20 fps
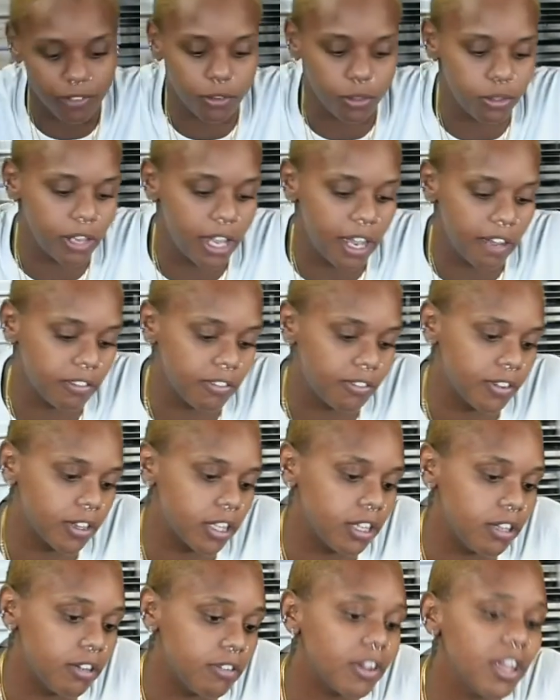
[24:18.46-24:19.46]
who you have to
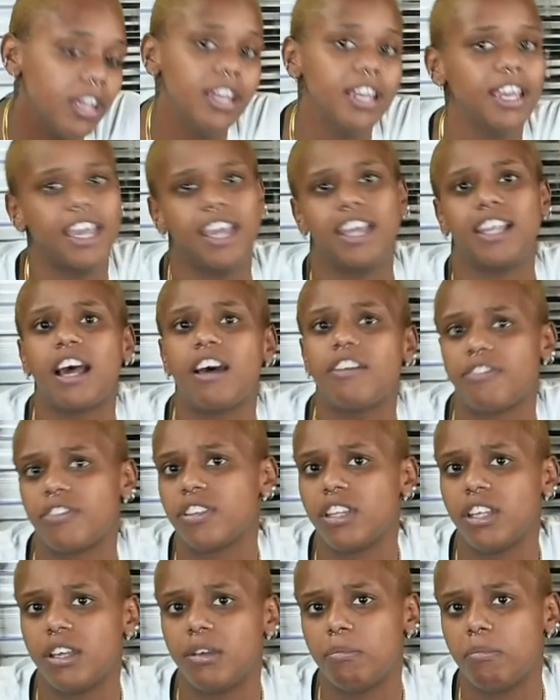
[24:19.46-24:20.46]
forgive. And not for
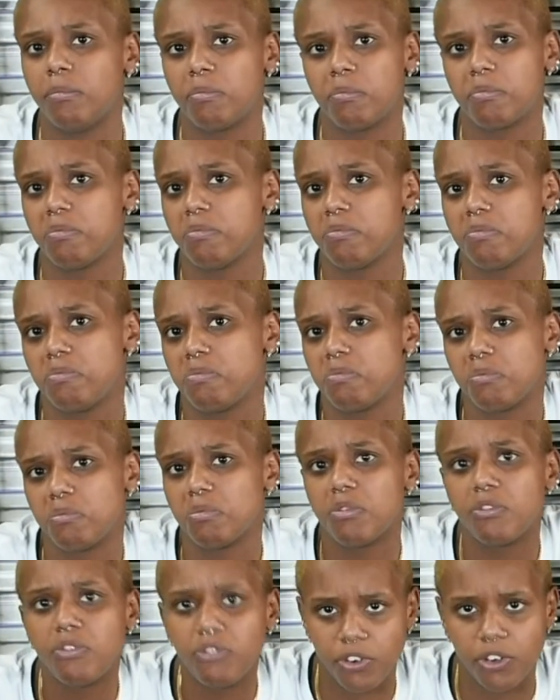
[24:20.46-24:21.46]
them.
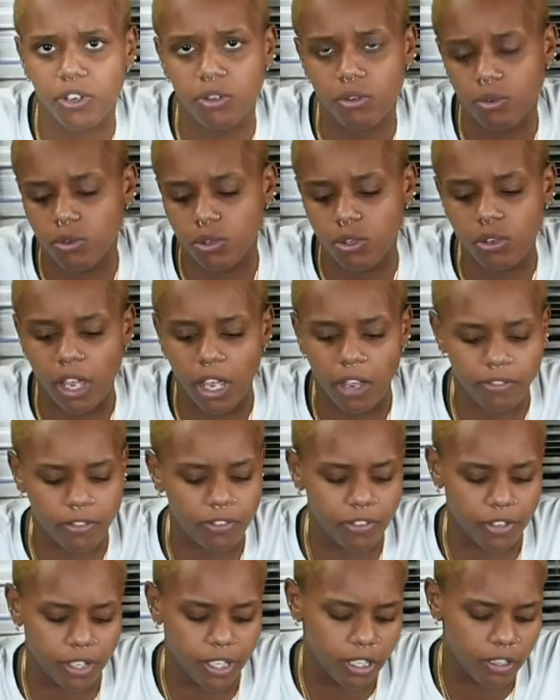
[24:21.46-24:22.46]
For you. You have to
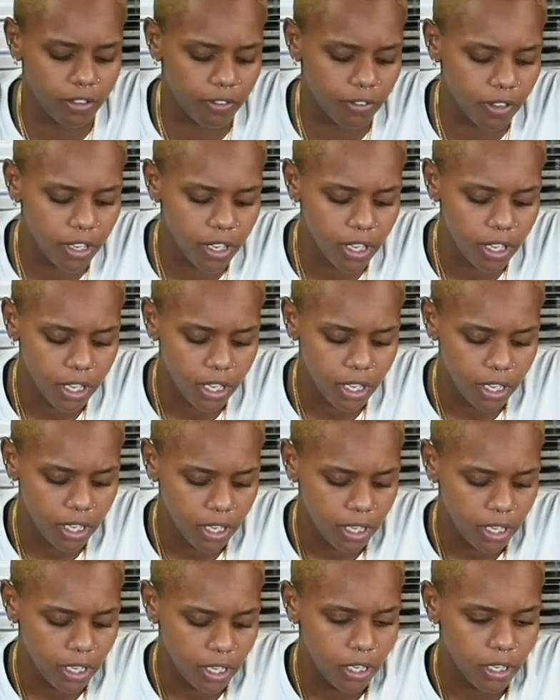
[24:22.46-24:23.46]
forgive
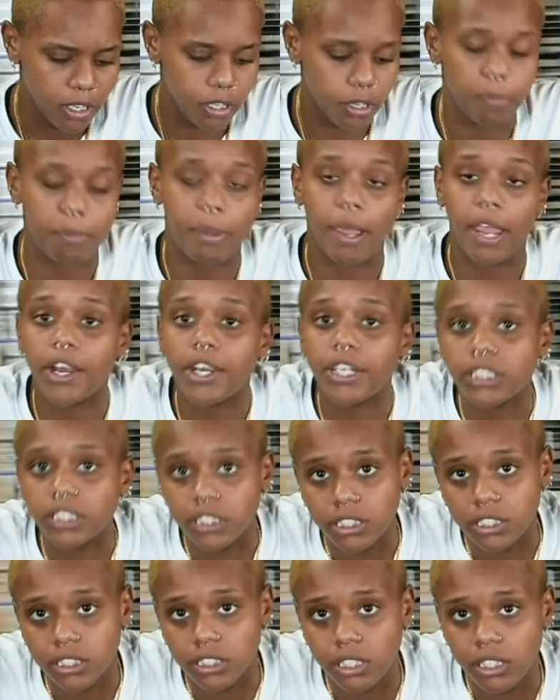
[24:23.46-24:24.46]
your
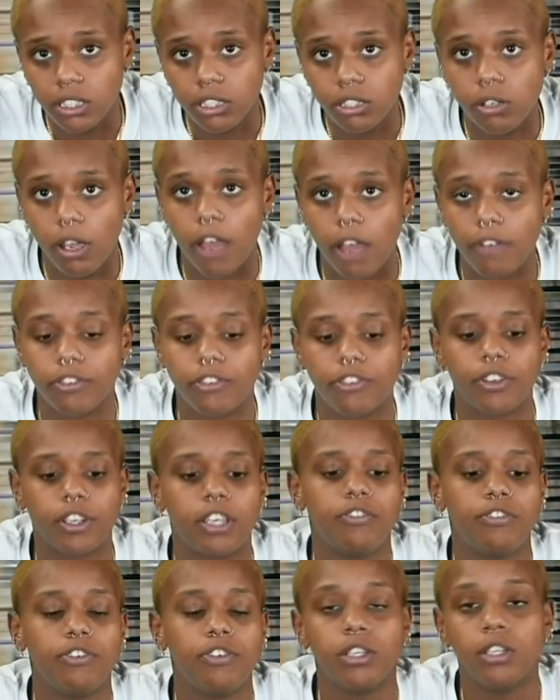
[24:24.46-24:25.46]
parents. You have to
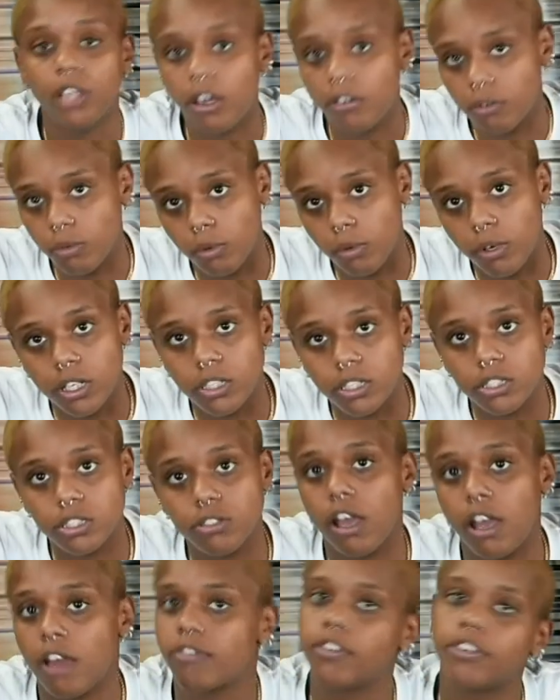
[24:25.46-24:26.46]
forgive your loved ones.
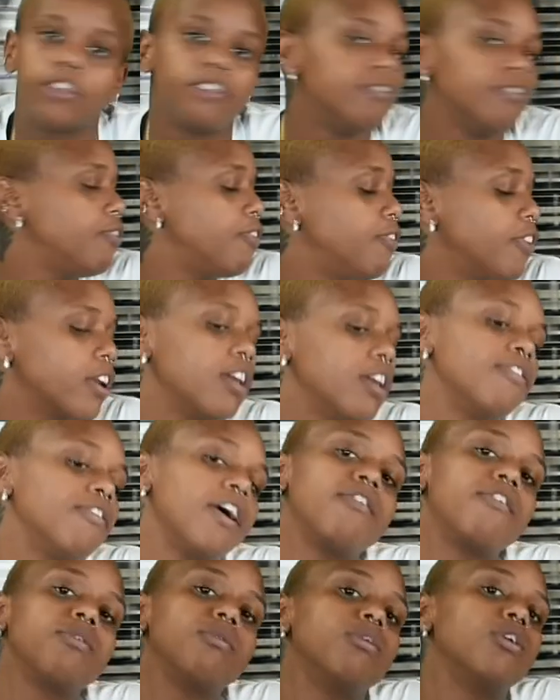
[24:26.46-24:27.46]
You have to forgive
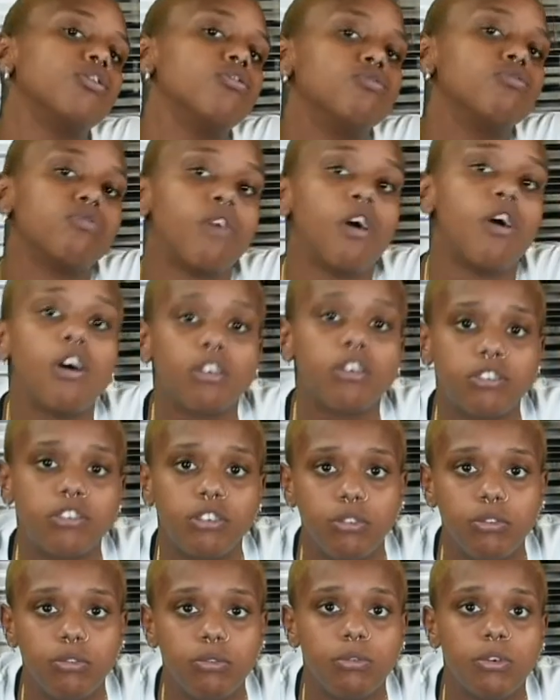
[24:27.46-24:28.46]
everyone who wronged
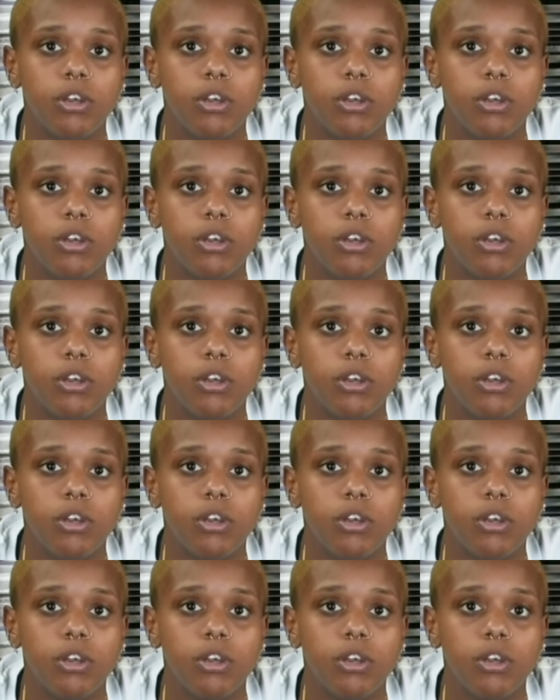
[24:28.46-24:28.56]
you